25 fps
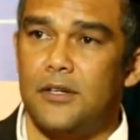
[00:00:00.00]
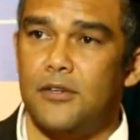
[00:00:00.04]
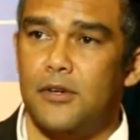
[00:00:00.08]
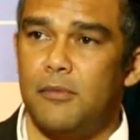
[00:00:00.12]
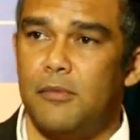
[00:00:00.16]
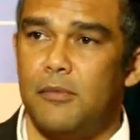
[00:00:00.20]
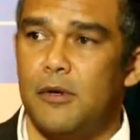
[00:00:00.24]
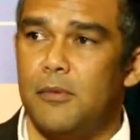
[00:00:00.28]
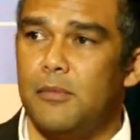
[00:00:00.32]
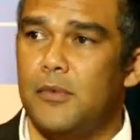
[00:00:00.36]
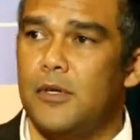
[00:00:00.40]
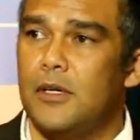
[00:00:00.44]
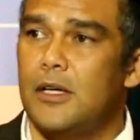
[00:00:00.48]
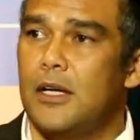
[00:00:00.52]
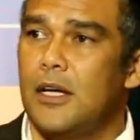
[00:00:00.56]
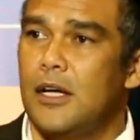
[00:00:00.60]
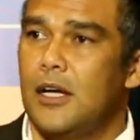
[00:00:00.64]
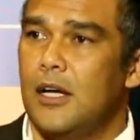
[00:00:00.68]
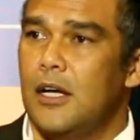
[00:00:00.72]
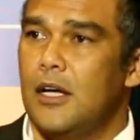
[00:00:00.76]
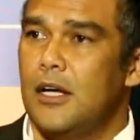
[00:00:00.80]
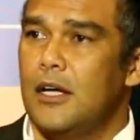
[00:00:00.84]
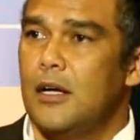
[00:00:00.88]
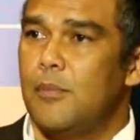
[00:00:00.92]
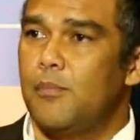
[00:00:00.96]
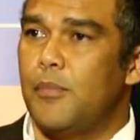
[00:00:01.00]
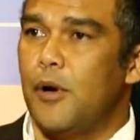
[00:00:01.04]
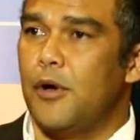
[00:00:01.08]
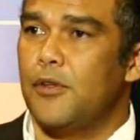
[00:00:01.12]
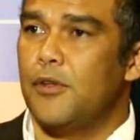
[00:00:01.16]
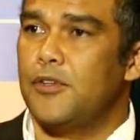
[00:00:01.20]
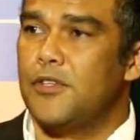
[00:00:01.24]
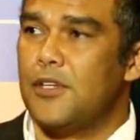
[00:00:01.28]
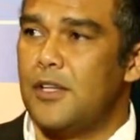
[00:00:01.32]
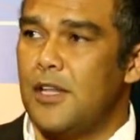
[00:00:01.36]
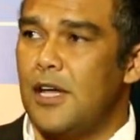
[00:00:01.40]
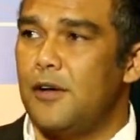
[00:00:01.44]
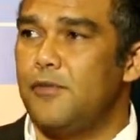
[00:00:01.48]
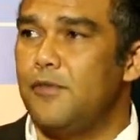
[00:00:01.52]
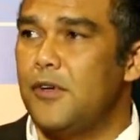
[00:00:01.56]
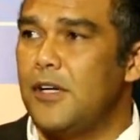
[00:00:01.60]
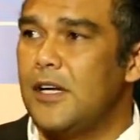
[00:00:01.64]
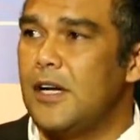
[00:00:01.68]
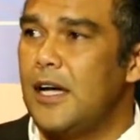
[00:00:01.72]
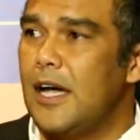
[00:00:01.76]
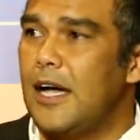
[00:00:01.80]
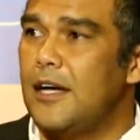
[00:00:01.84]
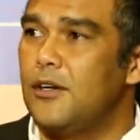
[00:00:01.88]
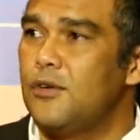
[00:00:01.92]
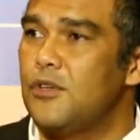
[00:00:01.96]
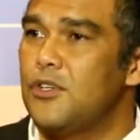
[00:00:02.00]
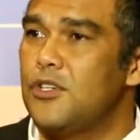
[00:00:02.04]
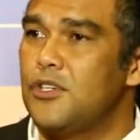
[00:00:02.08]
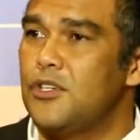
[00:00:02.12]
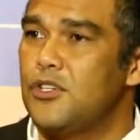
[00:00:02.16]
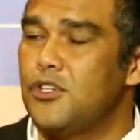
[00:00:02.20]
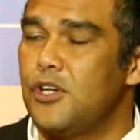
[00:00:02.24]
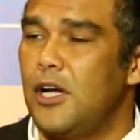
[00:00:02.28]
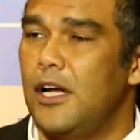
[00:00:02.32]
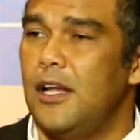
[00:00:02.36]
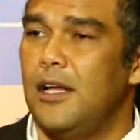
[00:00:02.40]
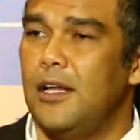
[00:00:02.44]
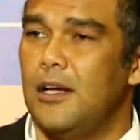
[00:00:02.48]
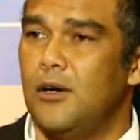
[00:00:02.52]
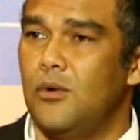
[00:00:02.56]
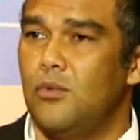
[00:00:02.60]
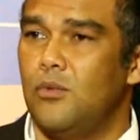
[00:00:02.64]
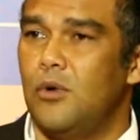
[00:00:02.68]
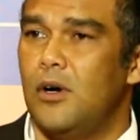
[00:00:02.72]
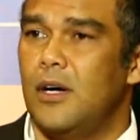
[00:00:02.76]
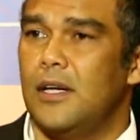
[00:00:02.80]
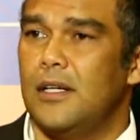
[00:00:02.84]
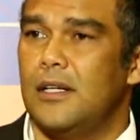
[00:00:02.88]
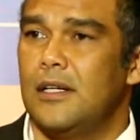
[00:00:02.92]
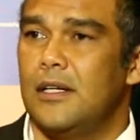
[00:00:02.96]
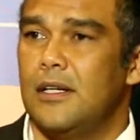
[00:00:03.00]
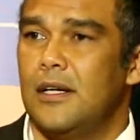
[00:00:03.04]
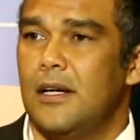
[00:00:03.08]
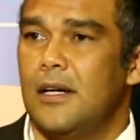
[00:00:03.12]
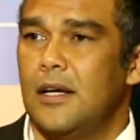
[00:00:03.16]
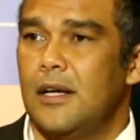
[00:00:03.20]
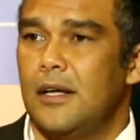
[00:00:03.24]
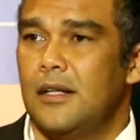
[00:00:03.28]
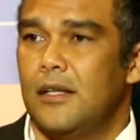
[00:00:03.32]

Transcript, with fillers: Remember, both South Africa and Australia won